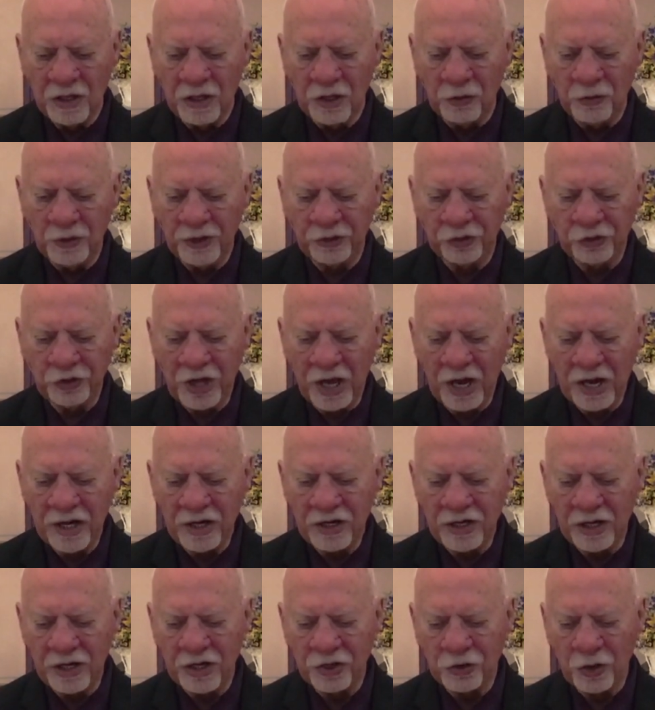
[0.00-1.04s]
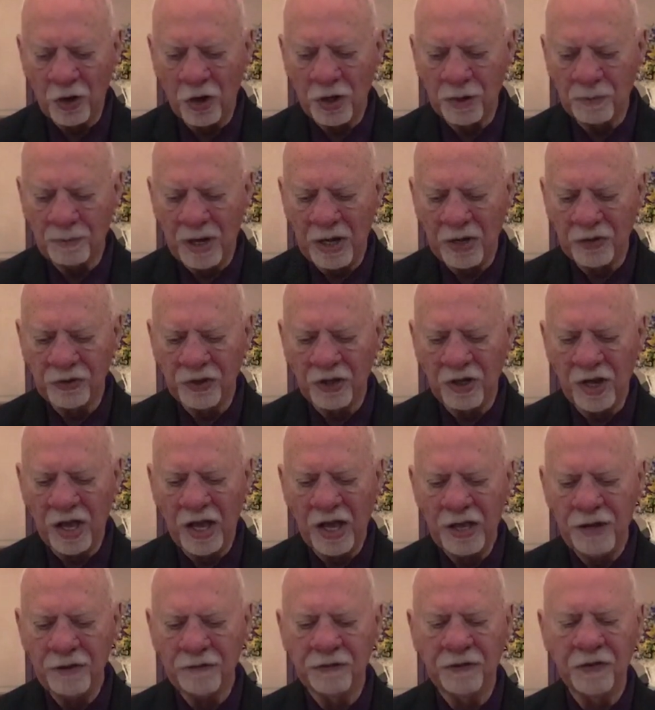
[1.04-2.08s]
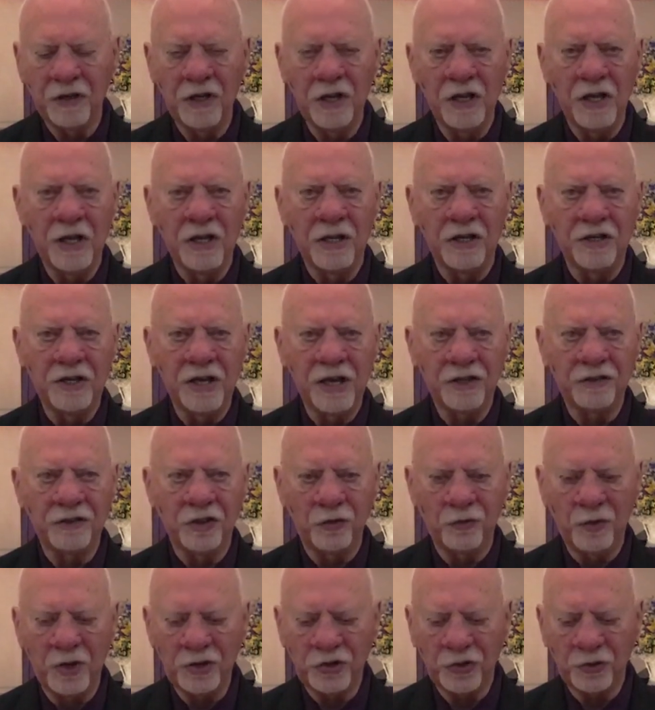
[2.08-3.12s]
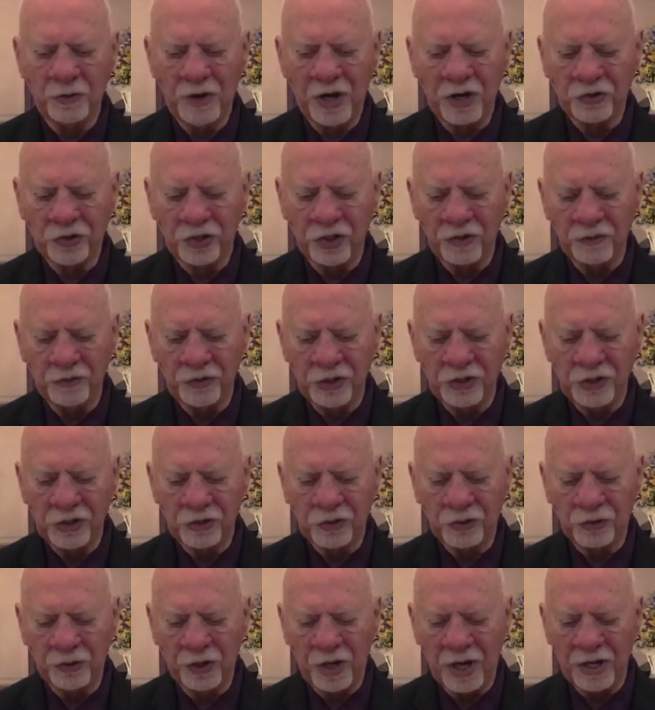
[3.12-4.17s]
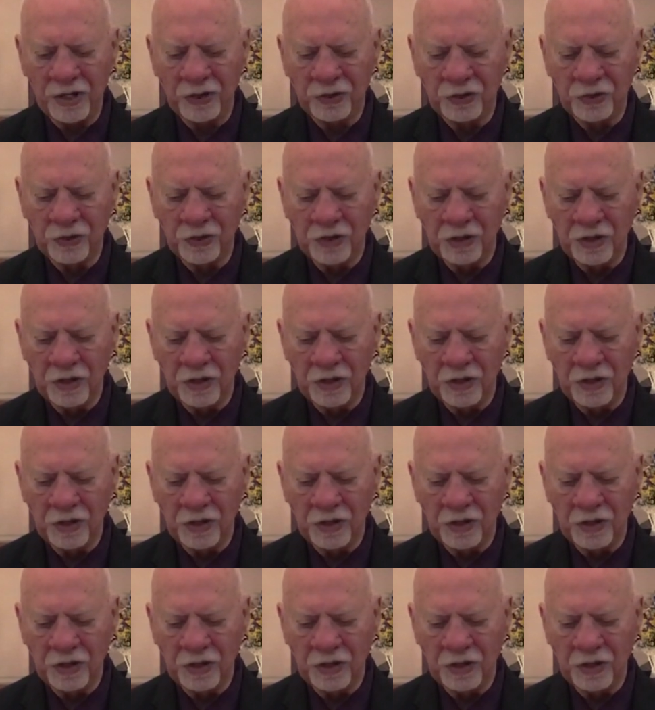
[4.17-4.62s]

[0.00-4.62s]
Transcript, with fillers: Christianity is all about the life, death, and resurrection of Jesus Christ.